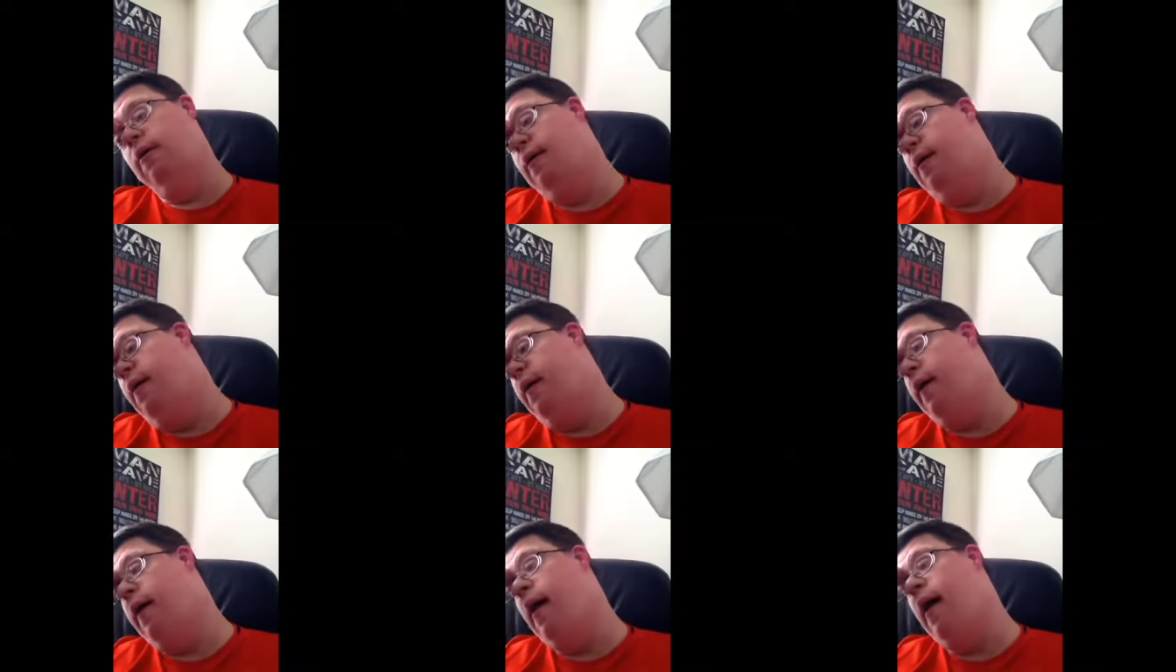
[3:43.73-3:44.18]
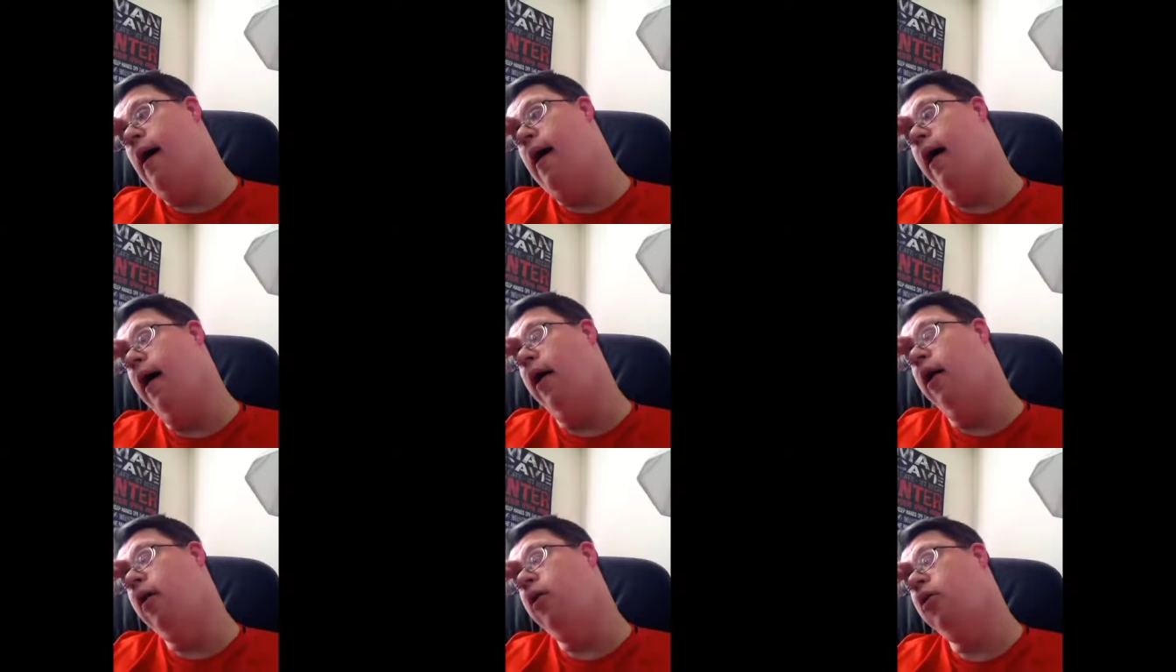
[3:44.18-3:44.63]

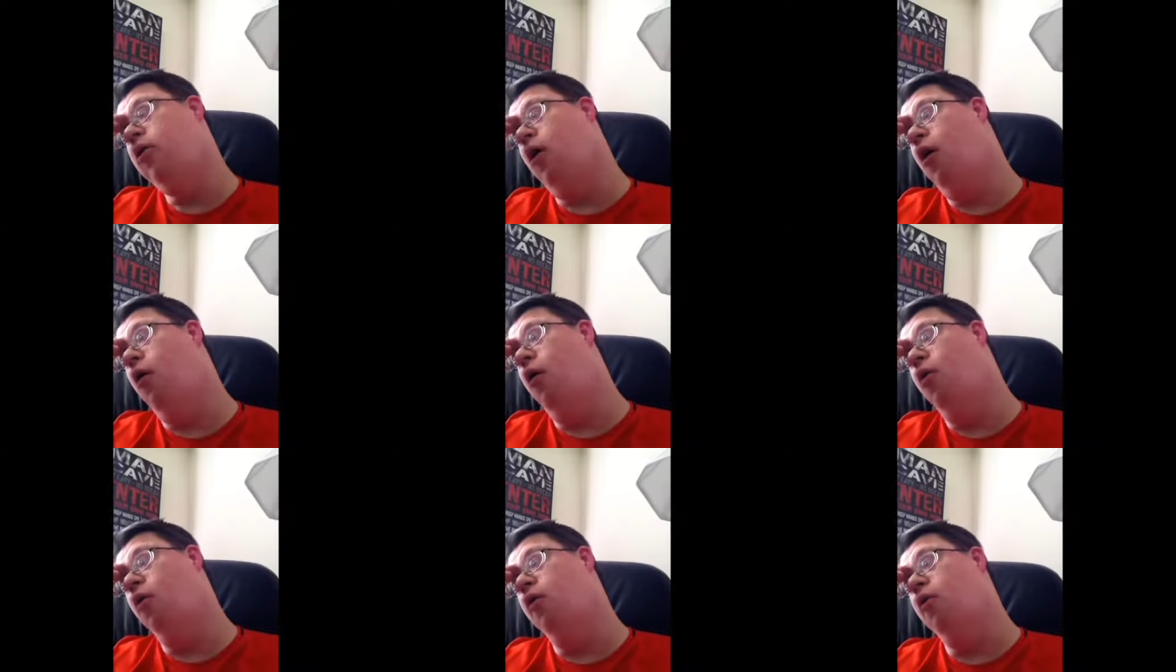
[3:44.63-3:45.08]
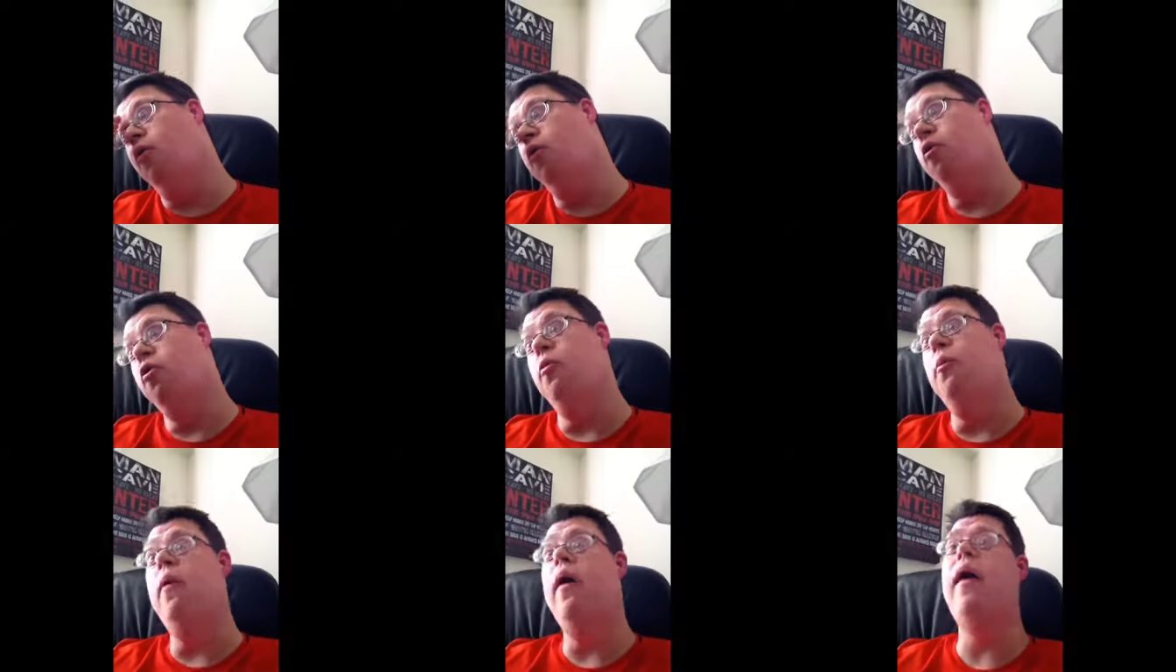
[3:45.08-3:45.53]
Okay, so
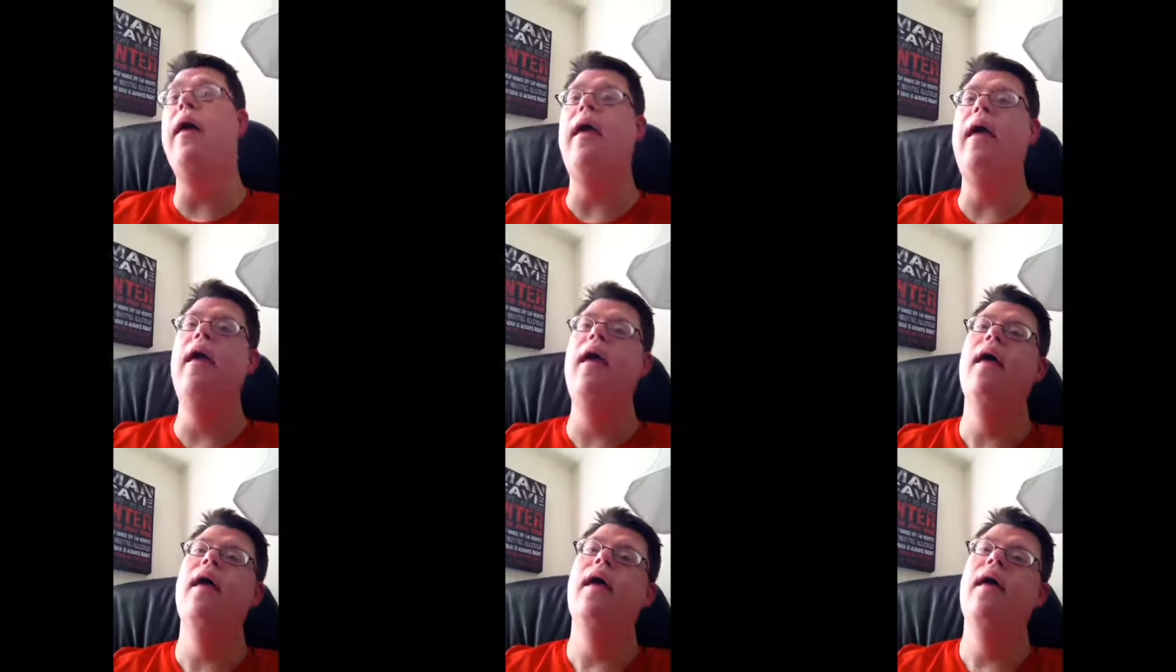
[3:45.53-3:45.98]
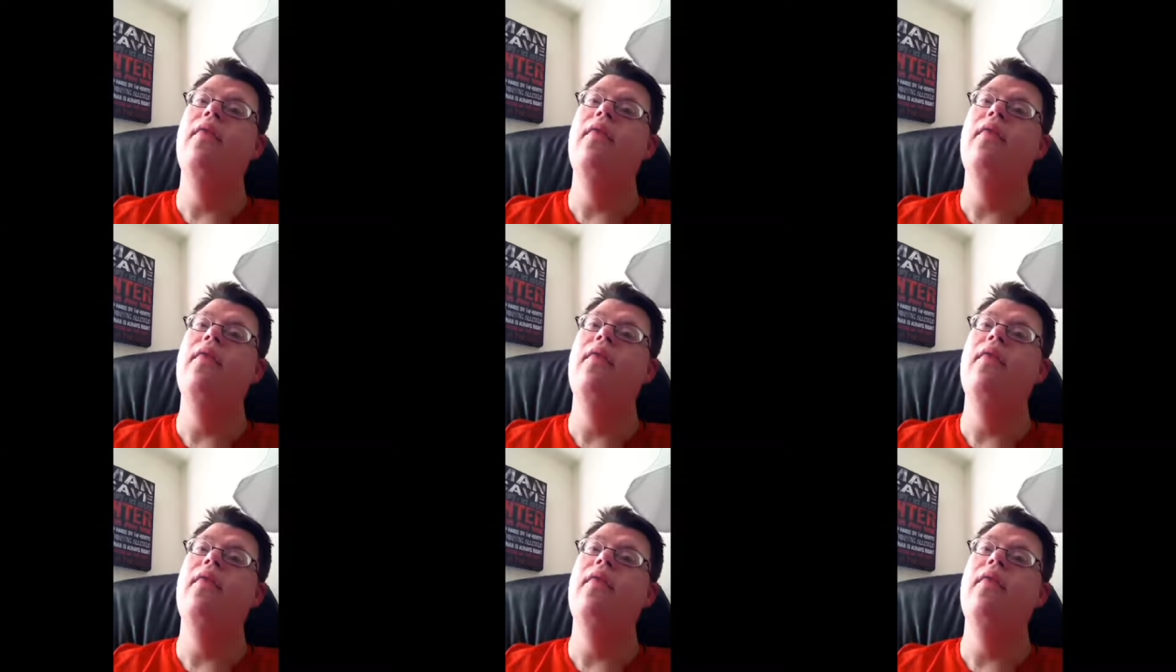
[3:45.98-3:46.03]
to me,